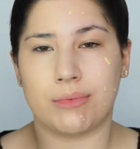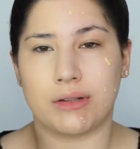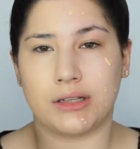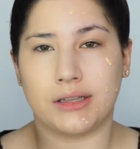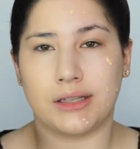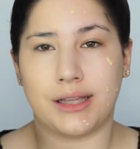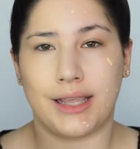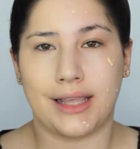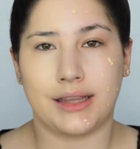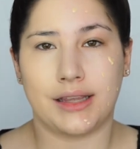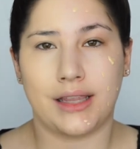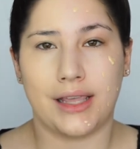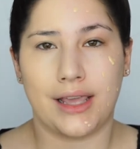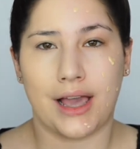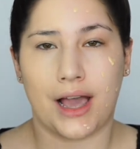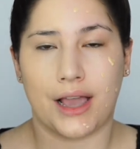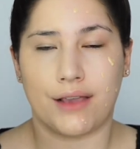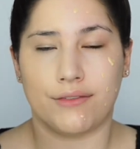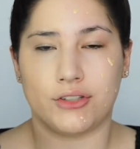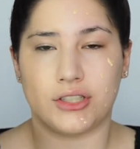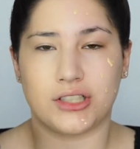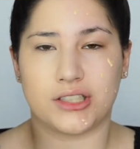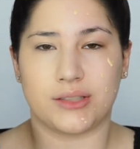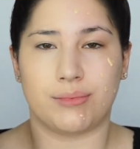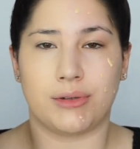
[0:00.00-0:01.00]
but lately
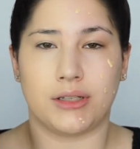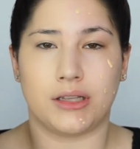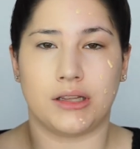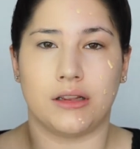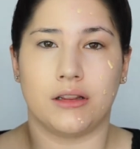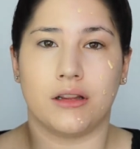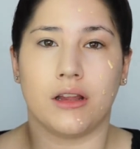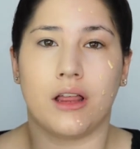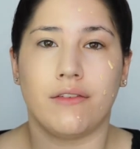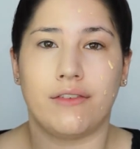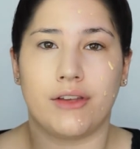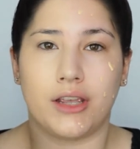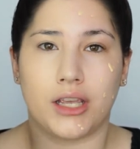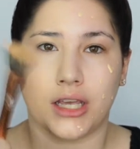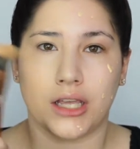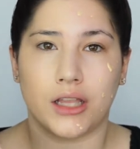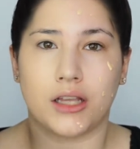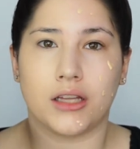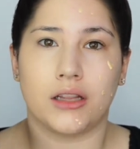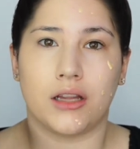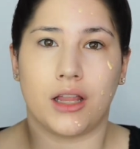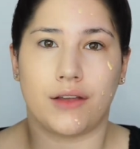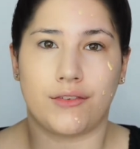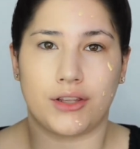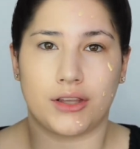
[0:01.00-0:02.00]
I've just been
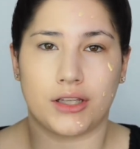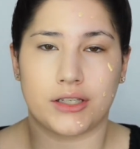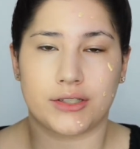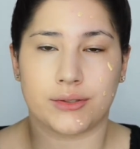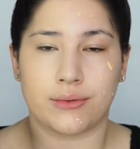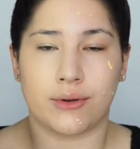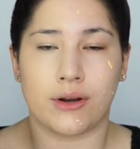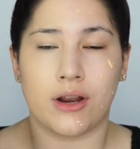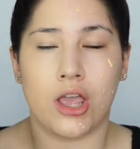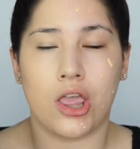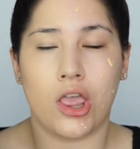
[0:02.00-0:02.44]
loving this one.